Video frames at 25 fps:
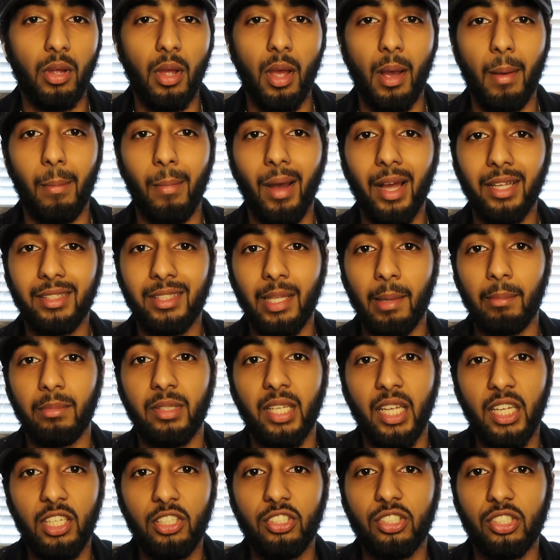my
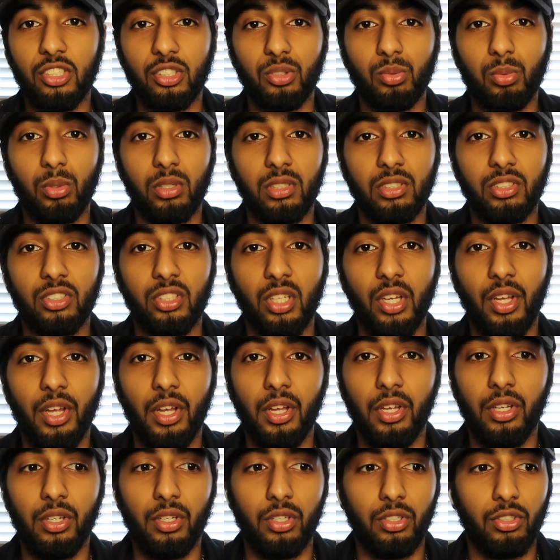temptations was
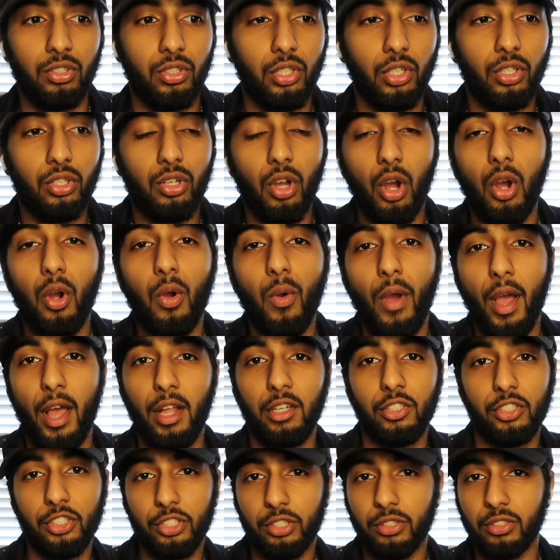to go
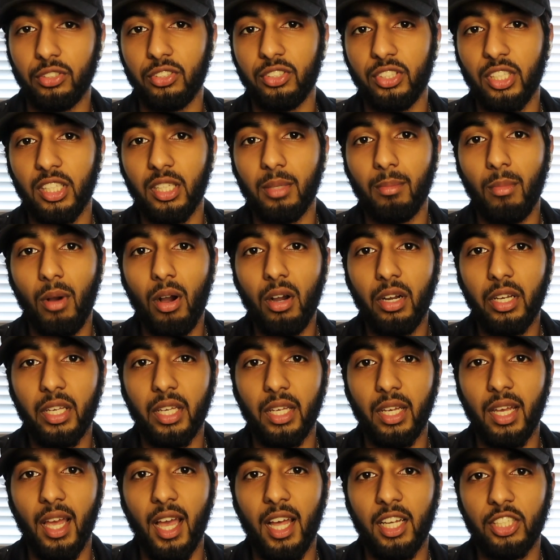and see the
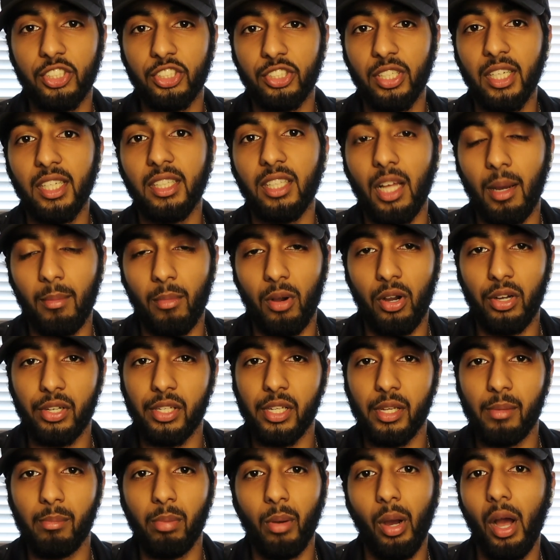market and trade that
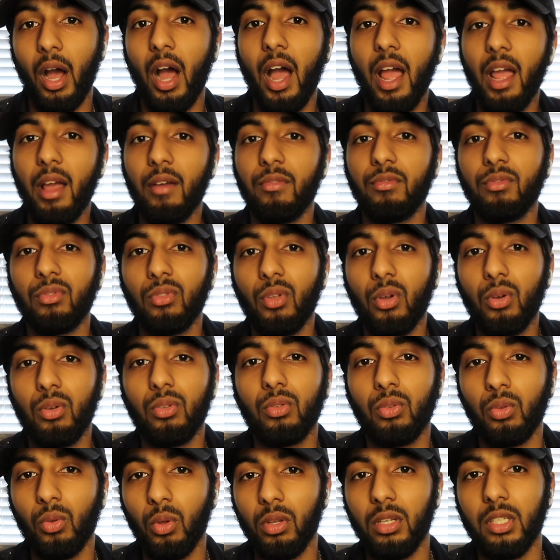market, but I have no
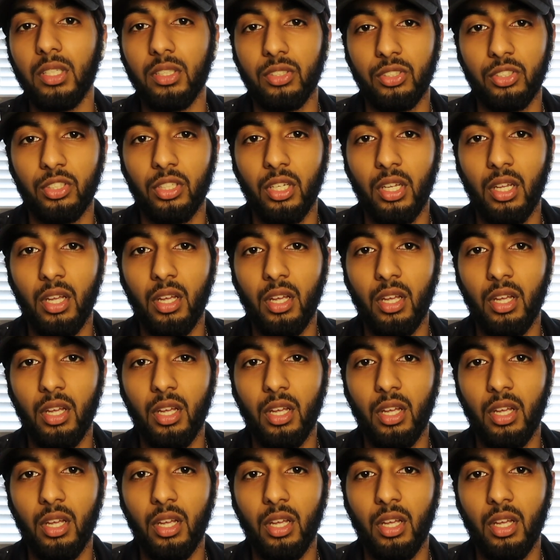knowledge.